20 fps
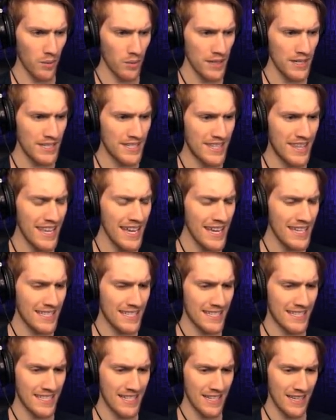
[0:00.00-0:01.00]
What is
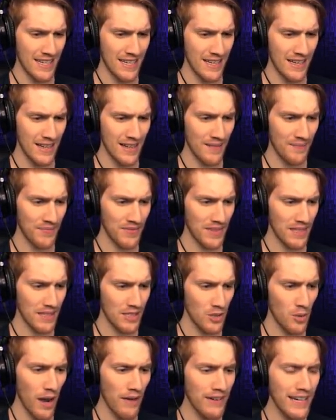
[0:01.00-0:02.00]
this?
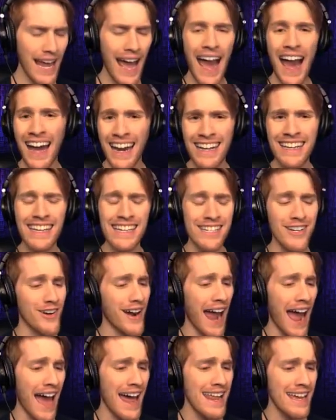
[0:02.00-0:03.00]
You have an attic in
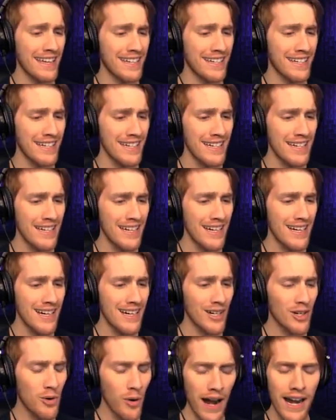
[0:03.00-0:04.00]
your attic?
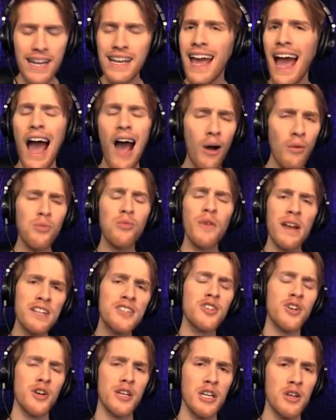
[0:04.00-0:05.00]
Granny, how
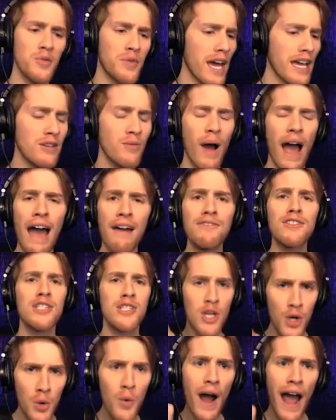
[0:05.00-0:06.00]
rich are you that you have
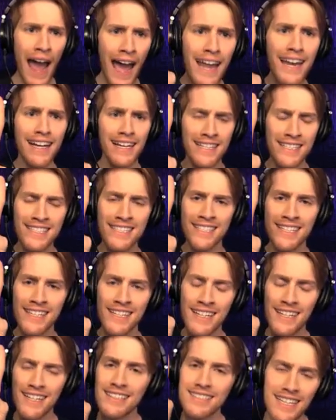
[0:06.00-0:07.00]
two attics?
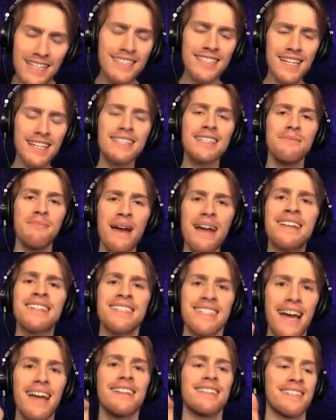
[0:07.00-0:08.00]
That doesn't make
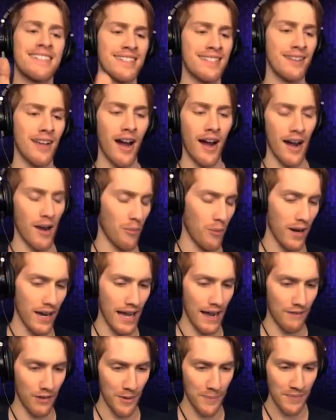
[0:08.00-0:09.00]
sense. All right,
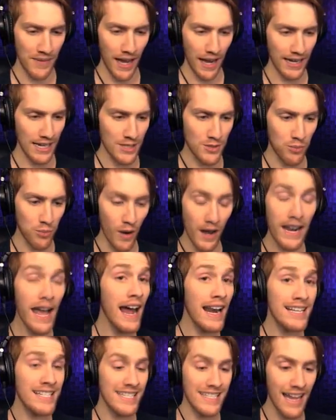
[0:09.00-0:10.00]
whatever. I guess one
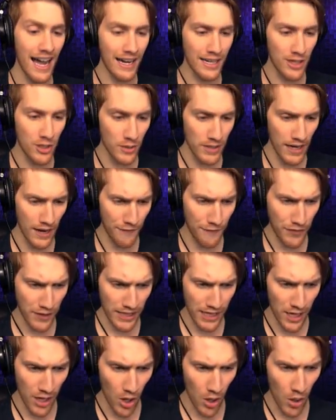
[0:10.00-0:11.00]
attic's not good enough for
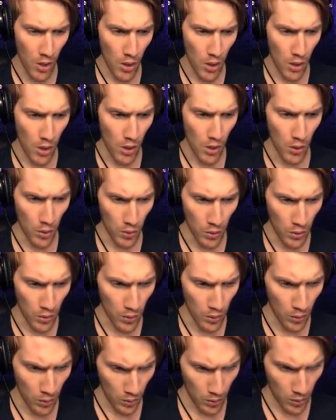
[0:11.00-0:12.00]
you.
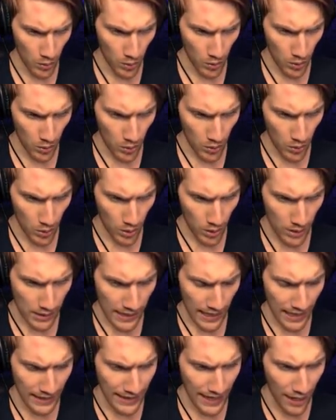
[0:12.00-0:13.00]
Ooh?
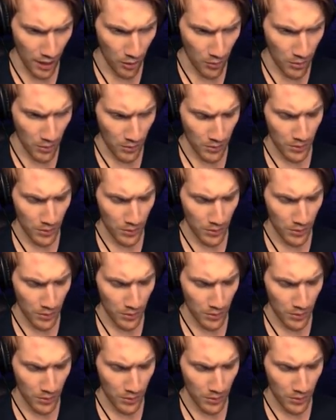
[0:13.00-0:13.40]
Hello?